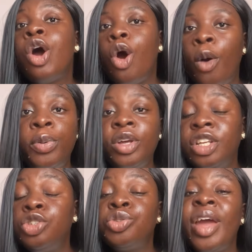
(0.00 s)

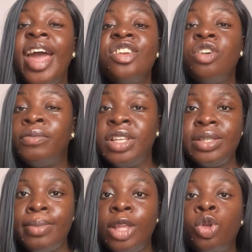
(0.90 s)
uploading through any of this
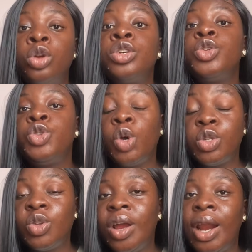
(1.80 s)
method does
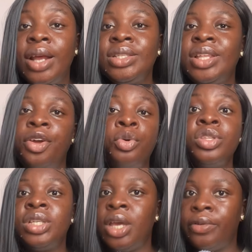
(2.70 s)
not guarantee that you're going
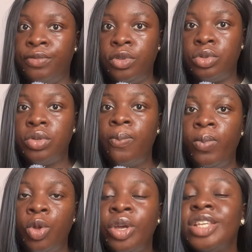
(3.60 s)
to get views.
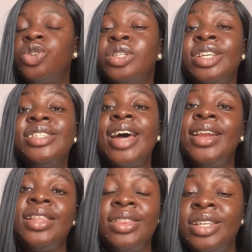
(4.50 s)
Okay, so these are
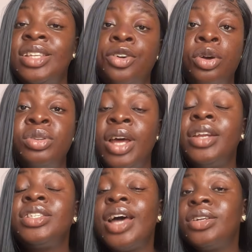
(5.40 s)
the things that
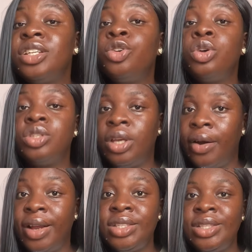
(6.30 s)
is actually going to
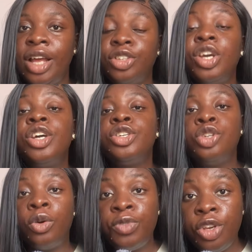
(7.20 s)
guarantee that
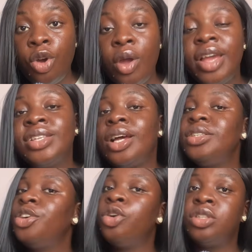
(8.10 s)
your video is
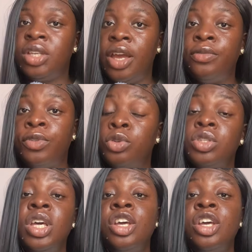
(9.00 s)
actually going to get views,